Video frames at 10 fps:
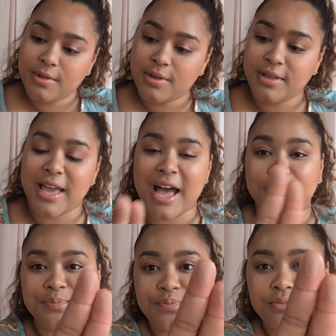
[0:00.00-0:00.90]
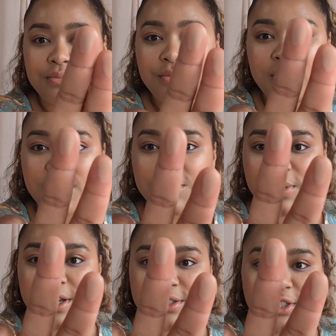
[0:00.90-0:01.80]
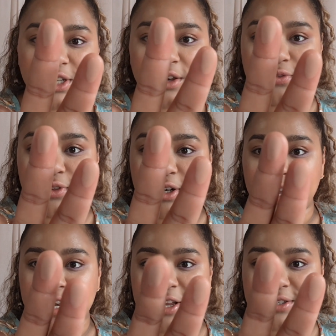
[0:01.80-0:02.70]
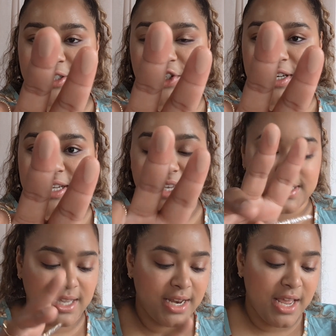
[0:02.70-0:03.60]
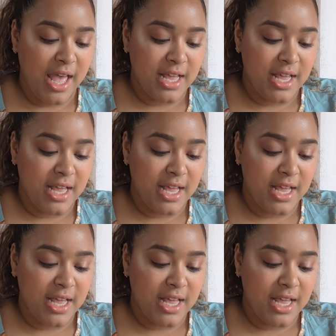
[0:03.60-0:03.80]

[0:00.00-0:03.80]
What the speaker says: Yeah. So here's the shade Fleur and here's the shade Tuscan.